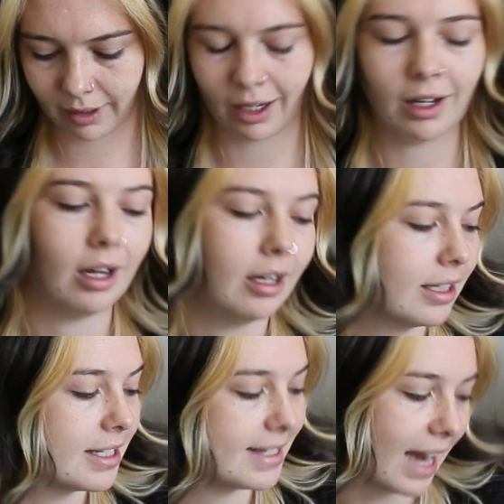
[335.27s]
Oh,
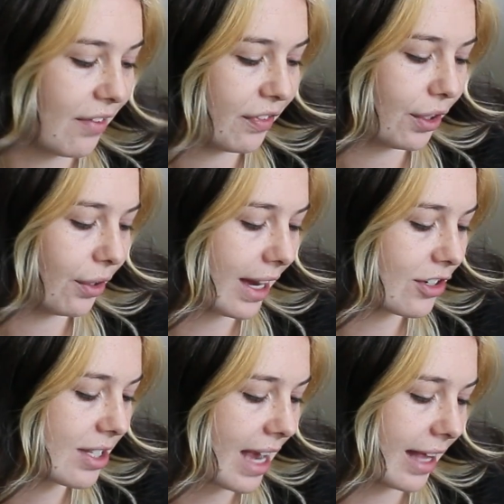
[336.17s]
Die For You. I
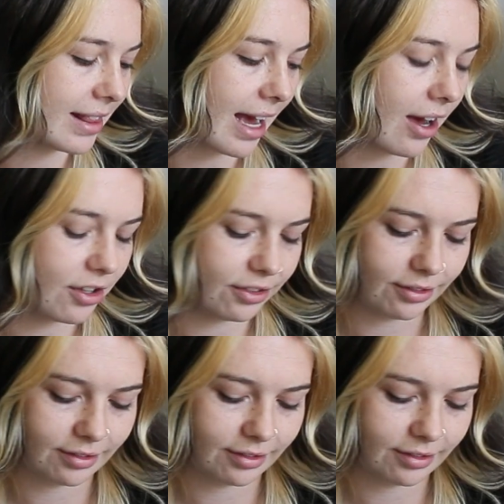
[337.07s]
just had that on,